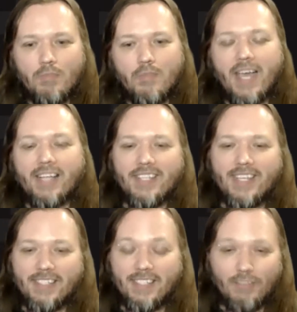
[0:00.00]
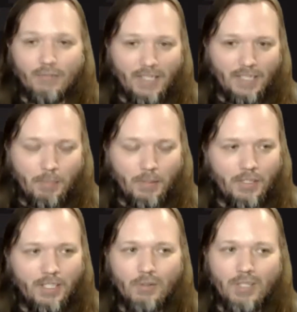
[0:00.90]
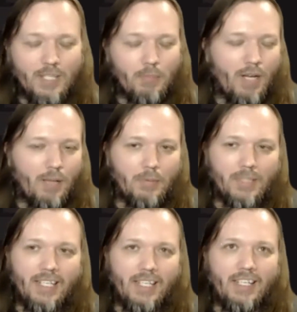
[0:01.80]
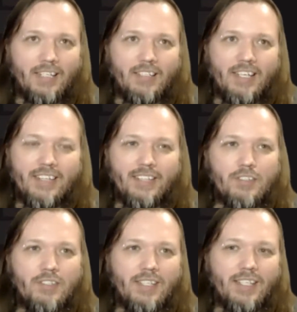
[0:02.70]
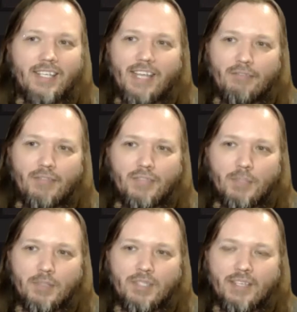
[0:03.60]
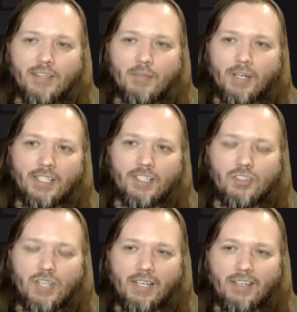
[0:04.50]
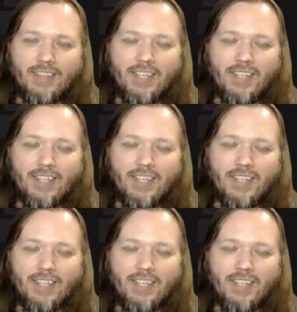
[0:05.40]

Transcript: that said, as a developer, Unity's probably, I think they're sitting in at 50% of the market share.